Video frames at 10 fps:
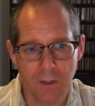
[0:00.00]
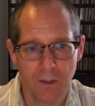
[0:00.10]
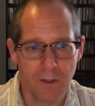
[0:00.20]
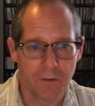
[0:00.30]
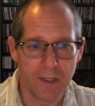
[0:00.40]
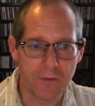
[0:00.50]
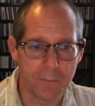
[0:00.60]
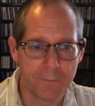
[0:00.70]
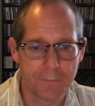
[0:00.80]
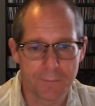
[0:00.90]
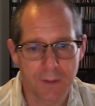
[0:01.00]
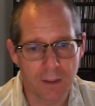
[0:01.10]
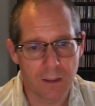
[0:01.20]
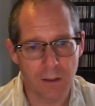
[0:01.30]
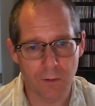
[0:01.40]
That's,
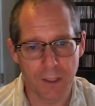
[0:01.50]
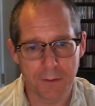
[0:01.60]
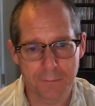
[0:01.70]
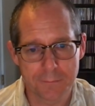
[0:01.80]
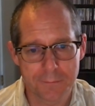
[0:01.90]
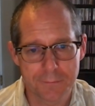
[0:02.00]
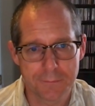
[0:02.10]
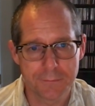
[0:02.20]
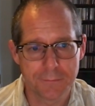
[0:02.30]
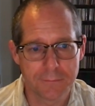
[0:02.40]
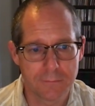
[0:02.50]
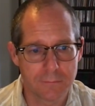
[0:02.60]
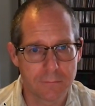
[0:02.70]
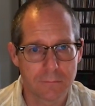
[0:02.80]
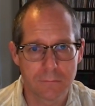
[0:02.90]
oh,
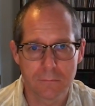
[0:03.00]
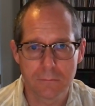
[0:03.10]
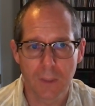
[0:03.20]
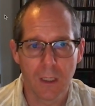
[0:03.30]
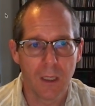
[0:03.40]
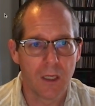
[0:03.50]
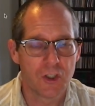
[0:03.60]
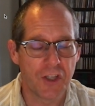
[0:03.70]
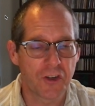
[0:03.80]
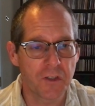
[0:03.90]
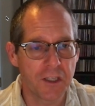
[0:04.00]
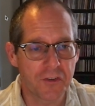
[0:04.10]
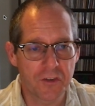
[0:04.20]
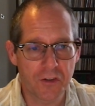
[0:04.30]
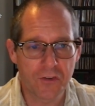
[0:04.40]
great. She certainly
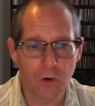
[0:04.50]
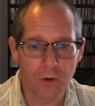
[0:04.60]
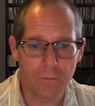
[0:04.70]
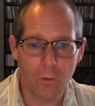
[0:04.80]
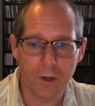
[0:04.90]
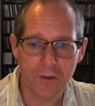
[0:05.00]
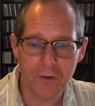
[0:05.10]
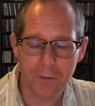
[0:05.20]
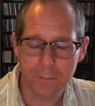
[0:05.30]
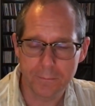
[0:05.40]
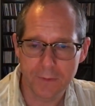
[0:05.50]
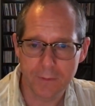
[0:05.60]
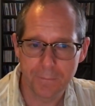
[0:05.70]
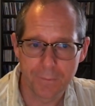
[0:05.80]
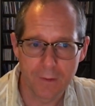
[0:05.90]
doesn't distort her voice.
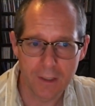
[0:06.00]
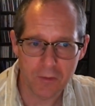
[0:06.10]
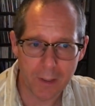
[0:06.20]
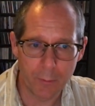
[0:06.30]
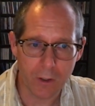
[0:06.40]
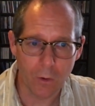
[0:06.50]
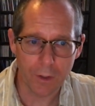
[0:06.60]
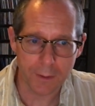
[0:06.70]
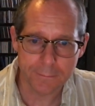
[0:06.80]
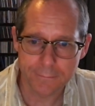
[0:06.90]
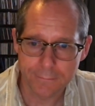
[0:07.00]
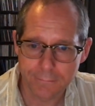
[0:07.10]
It's my recording.